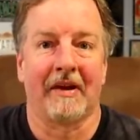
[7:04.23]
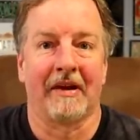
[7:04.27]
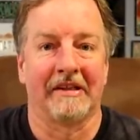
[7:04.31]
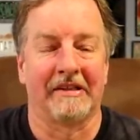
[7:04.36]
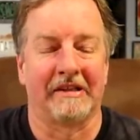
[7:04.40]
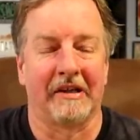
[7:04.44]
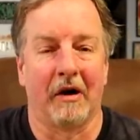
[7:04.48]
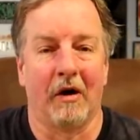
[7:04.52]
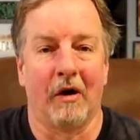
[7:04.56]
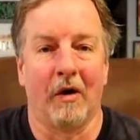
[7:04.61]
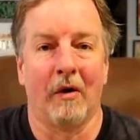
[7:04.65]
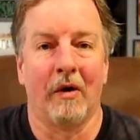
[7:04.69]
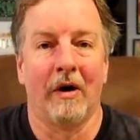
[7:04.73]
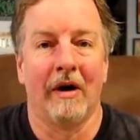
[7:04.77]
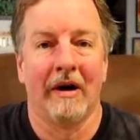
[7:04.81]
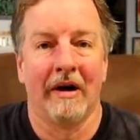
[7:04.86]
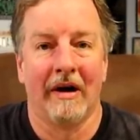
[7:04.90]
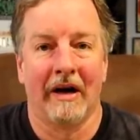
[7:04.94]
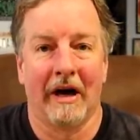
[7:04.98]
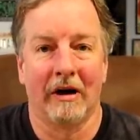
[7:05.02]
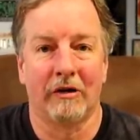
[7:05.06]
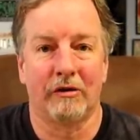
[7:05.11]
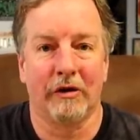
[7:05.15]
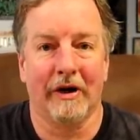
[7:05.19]
So
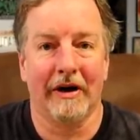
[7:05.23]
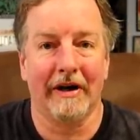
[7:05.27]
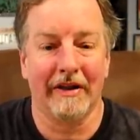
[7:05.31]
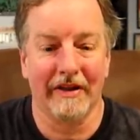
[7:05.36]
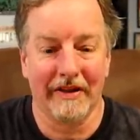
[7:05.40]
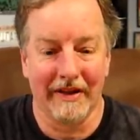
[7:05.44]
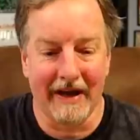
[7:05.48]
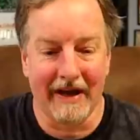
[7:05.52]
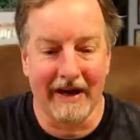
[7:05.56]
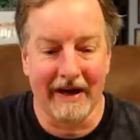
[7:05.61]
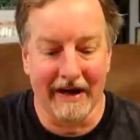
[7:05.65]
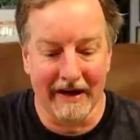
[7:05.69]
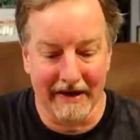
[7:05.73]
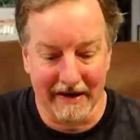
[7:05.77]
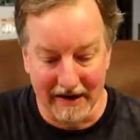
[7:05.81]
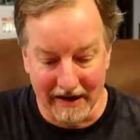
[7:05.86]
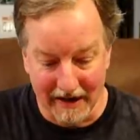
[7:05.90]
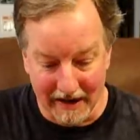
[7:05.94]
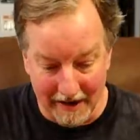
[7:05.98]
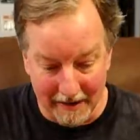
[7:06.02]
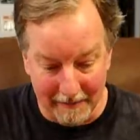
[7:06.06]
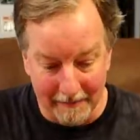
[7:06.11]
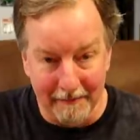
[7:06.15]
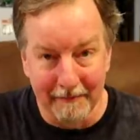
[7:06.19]
I tried that.
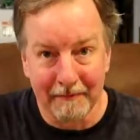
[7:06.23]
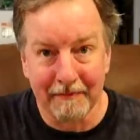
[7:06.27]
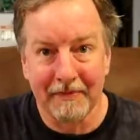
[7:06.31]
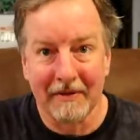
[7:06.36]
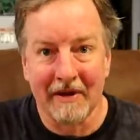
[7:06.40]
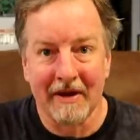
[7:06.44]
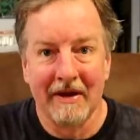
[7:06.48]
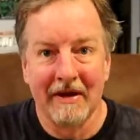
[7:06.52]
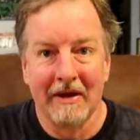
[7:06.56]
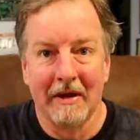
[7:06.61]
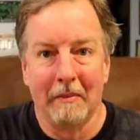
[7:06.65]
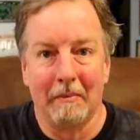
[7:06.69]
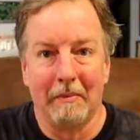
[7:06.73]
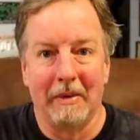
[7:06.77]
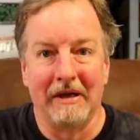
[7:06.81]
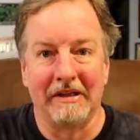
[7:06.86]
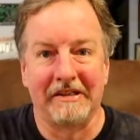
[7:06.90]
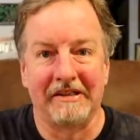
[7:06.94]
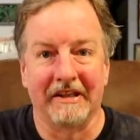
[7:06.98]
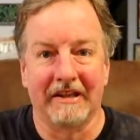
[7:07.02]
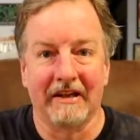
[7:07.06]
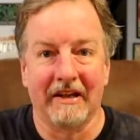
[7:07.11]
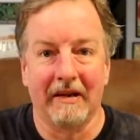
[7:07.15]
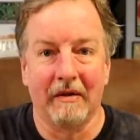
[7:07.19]
Um,
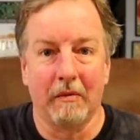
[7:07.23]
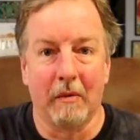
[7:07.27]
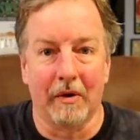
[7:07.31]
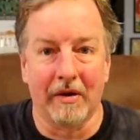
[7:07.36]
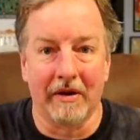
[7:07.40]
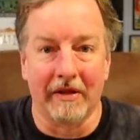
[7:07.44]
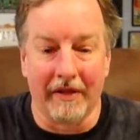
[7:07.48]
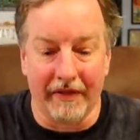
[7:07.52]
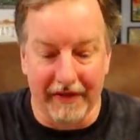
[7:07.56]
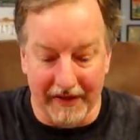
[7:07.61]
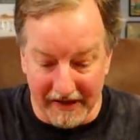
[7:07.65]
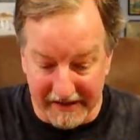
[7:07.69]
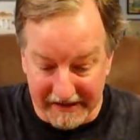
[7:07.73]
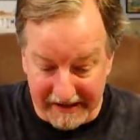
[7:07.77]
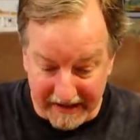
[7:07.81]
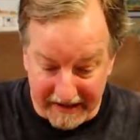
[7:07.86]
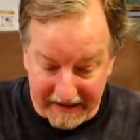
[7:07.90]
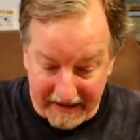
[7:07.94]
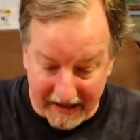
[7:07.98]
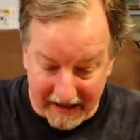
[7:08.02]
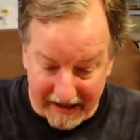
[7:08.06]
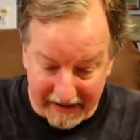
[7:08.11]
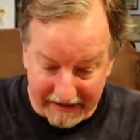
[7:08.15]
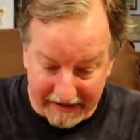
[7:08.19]
basically, one of the things I
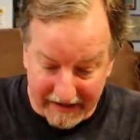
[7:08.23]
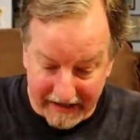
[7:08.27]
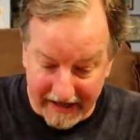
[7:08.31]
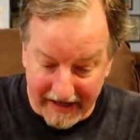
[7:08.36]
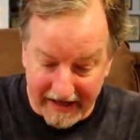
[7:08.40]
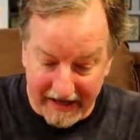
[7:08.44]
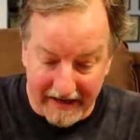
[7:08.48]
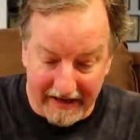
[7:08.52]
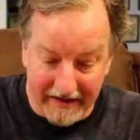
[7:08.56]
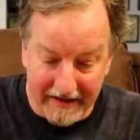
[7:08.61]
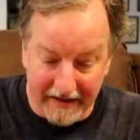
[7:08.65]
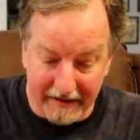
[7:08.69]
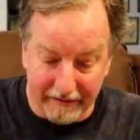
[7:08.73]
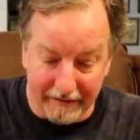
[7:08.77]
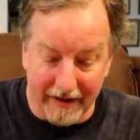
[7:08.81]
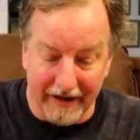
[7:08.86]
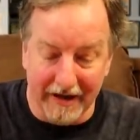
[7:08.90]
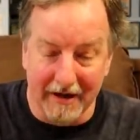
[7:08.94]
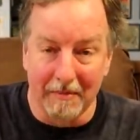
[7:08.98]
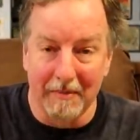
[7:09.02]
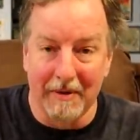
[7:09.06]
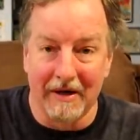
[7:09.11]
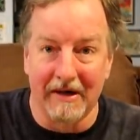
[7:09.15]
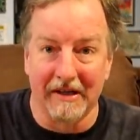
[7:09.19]
got, they had, they
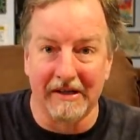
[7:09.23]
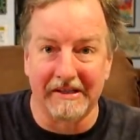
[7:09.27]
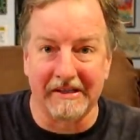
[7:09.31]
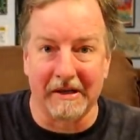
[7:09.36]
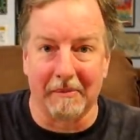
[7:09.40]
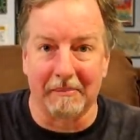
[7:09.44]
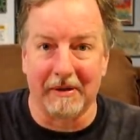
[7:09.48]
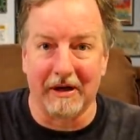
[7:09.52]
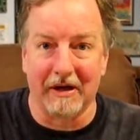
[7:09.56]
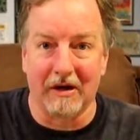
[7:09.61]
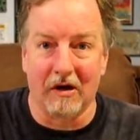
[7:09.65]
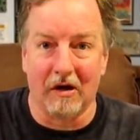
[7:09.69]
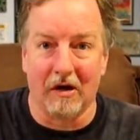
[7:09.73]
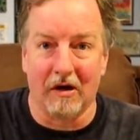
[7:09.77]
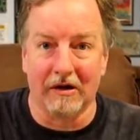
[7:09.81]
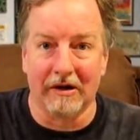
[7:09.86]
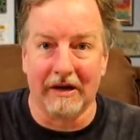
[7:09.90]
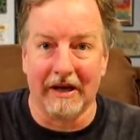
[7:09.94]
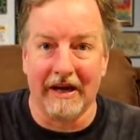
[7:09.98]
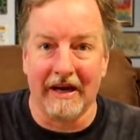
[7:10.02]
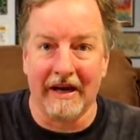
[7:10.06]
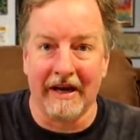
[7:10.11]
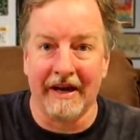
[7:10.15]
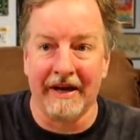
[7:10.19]
recommended something
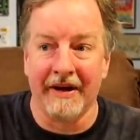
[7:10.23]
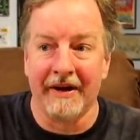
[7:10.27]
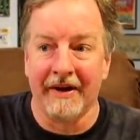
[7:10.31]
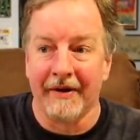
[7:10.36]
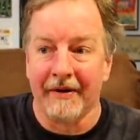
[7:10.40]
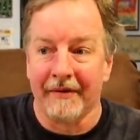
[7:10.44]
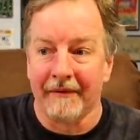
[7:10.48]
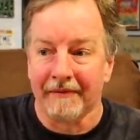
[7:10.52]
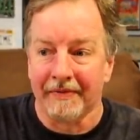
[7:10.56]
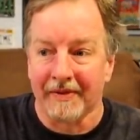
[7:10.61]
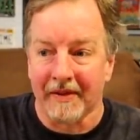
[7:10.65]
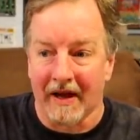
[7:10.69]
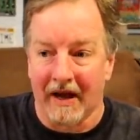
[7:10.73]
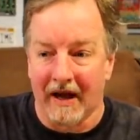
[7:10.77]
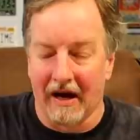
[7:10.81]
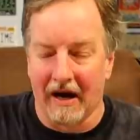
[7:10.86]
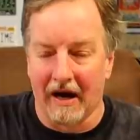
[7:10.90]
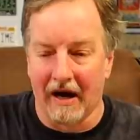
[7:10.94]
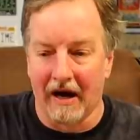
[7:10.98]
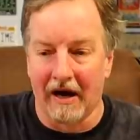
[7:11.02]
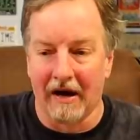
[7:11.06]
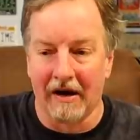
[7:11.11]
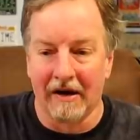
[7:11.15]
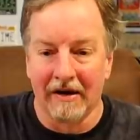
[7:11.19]
called a,
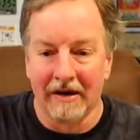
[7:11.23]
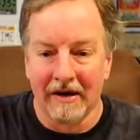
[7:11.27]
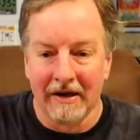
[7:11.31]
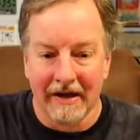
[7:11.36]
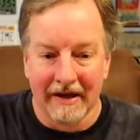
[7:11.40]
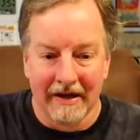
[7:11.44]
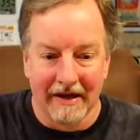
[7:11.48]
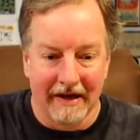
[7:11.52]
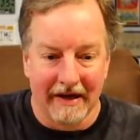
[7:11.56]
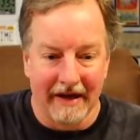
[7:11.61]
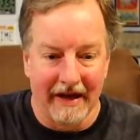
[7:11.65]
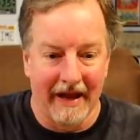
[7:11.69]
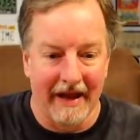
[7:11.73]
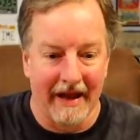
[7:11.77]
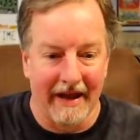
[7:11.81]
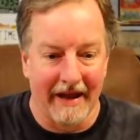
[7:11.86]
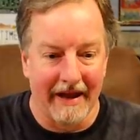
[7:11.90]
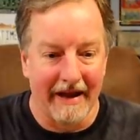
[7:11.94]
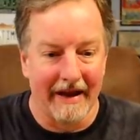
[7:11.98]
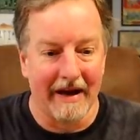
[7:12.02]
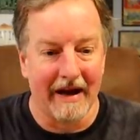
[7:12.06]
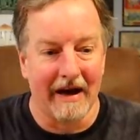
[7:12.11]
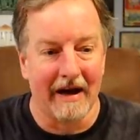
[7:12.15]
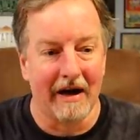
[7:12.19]
uh,
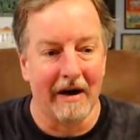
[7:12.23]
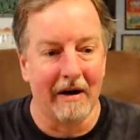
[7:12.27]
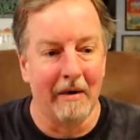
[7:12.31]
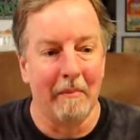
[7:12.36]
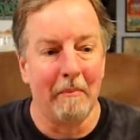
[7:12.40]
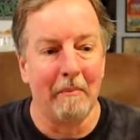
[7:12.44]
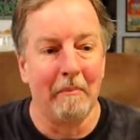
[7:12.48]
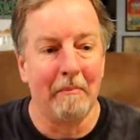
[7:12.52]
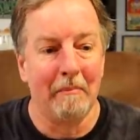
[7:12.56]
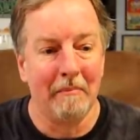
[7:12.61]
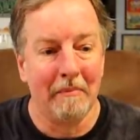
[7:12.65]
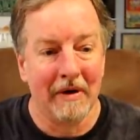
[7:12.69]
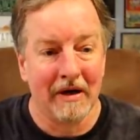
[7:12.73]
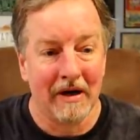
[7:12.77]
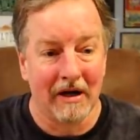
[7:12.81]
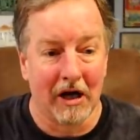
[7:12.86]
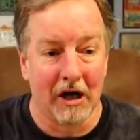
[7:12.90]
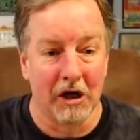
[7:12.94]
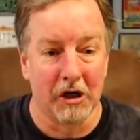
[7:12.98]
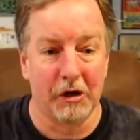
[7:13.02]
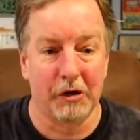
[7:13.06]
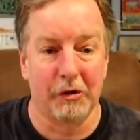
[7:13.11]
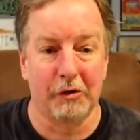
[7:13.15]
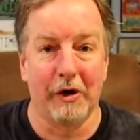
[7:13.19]
a uh,
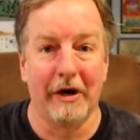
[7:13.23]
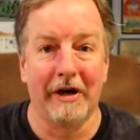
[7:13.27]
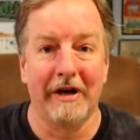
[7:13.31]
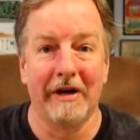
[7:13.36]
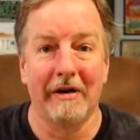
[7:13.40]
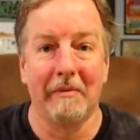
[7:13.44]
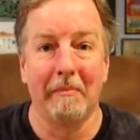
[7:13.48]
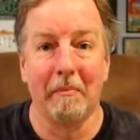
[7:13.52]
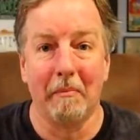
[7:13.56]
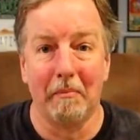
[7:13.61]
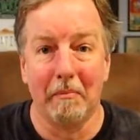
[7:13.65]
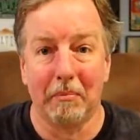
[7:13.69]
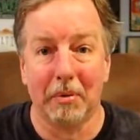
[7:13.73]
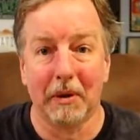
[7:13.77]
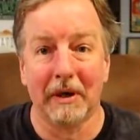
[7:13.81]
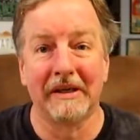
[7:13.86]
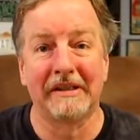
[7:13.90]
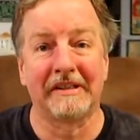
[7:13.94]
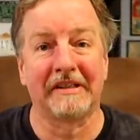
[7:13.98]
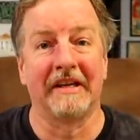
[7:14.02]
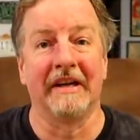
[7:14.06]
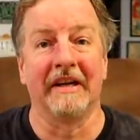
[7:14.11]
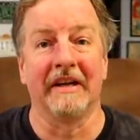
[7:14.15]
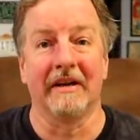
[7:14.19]
a shredded
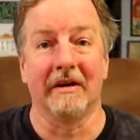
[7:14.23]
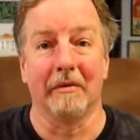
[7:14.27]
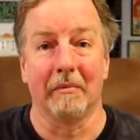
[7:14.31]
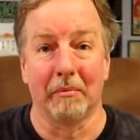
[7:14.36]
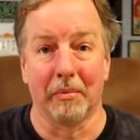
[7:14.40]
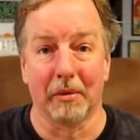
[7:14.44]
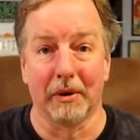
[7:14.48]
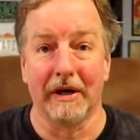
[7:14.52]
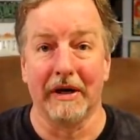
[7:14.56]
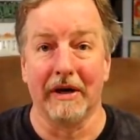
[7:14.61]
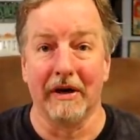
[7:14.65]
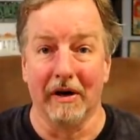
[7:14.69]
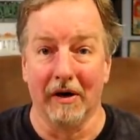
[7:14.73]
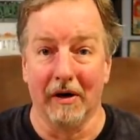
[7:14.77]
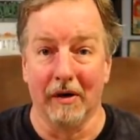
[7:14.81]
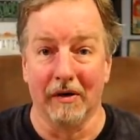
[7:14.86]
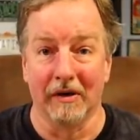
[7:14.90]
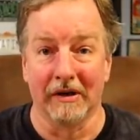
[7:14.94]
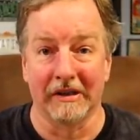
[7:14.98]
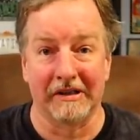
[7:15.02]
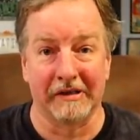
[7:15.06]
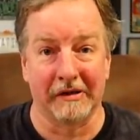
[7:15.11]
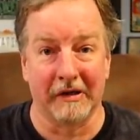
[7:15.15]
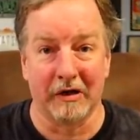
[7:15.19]
brisket
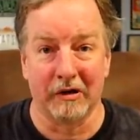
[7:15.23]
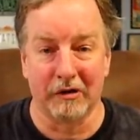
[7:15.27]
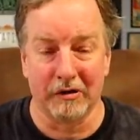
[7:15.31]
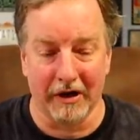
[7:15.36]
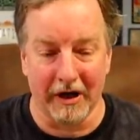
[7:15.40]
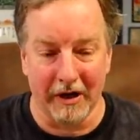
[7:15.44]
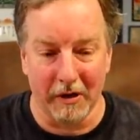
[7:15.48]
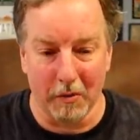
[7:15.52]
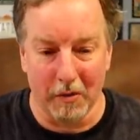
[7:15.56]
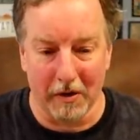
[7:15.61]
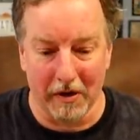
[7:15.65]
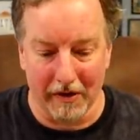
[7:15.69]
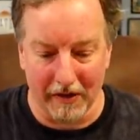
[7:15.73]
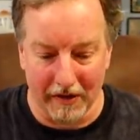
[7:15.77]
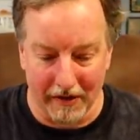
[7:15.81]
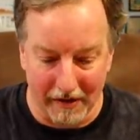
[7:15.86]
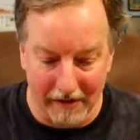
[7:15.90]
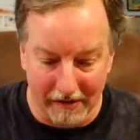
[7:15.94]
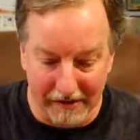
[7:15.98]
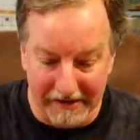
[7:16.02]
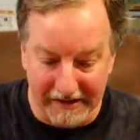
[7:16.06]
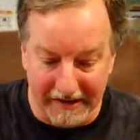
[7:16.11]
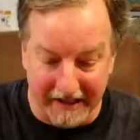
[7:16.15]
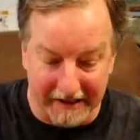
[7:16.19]
burrito. And so I tried one of
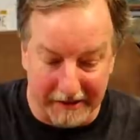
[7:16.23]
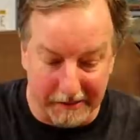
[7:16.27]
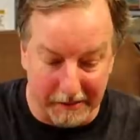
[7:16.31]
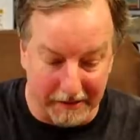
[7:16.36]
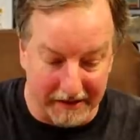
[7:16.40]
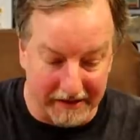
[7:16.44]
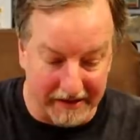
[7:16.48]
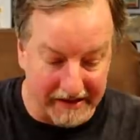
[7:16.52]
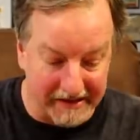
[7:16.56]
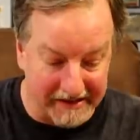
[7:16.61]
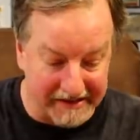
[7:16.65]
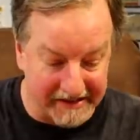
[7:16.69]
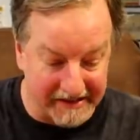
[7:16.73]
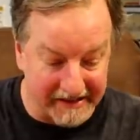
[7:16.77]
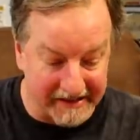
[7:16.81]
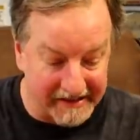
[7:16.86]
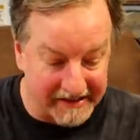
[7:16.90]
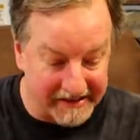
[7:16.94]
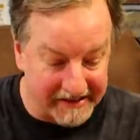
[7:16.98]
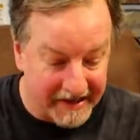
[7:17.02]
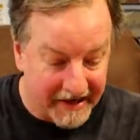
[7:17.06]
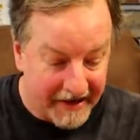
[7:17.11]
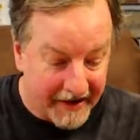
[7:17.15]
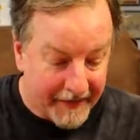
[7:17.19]
those. That's what this
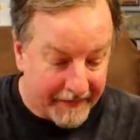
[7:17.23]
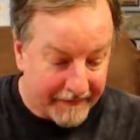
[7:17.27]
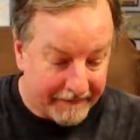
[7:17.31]
is.